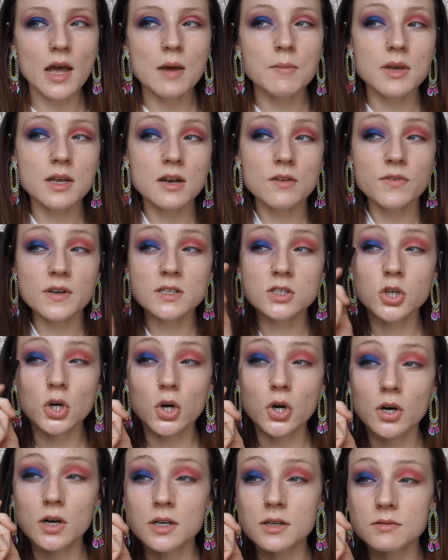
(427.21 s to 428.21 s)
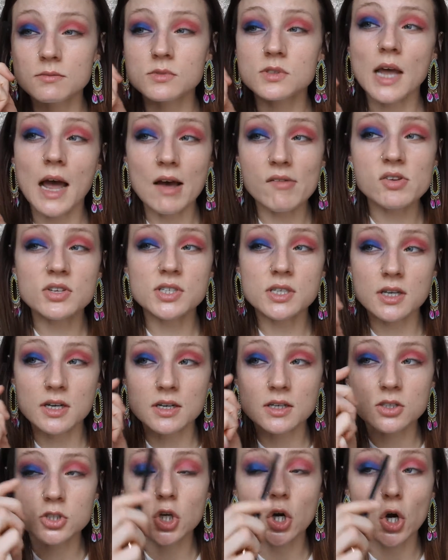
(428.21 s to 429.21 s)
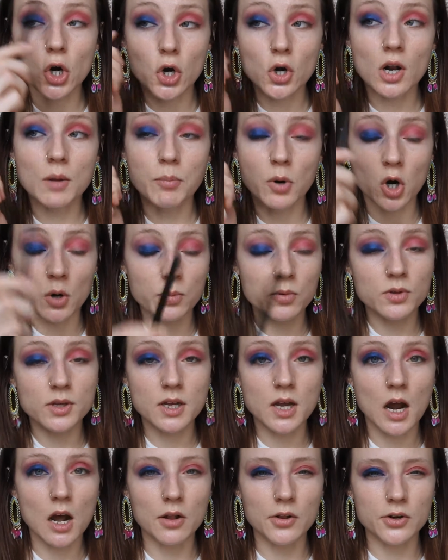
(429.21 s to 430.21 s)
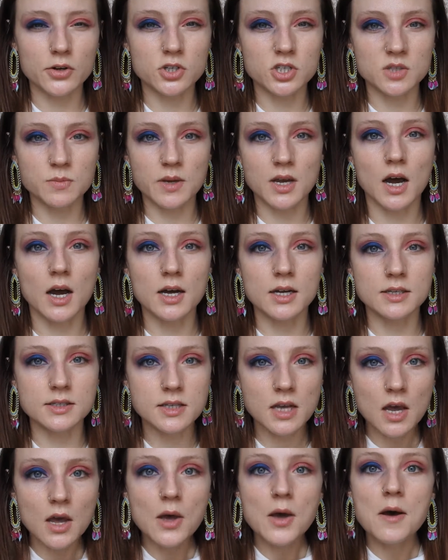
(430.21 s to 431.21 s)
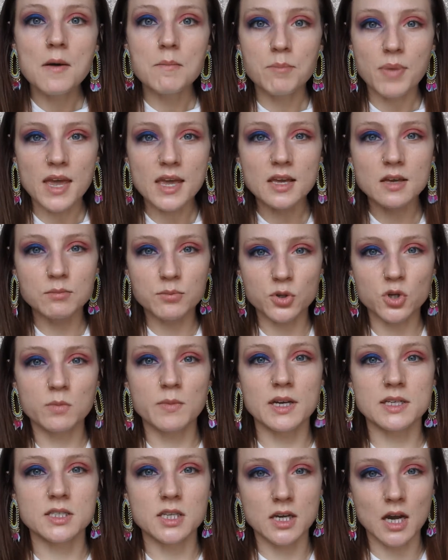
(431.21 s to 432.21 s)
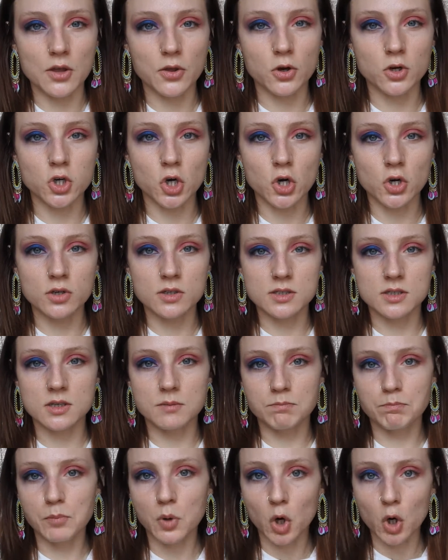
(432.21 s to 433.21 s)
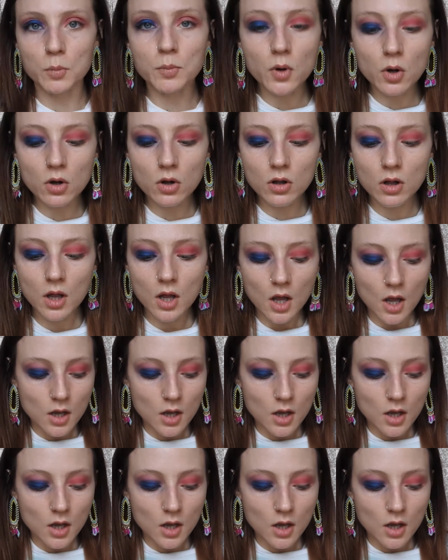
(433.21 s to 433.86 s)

I mean, if it's obviously gonna turn a purpley color just because pink and blue mixed together turns purple.